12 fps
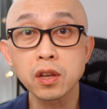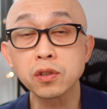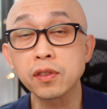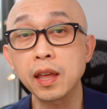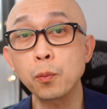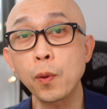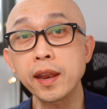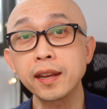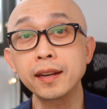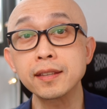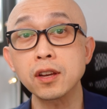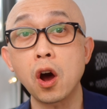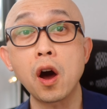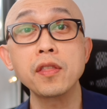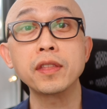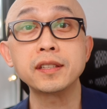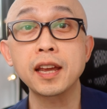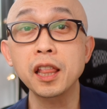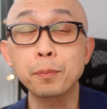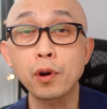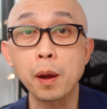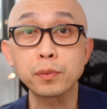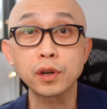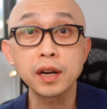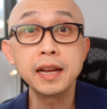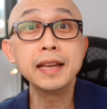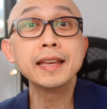so that when it is on the teleprompter,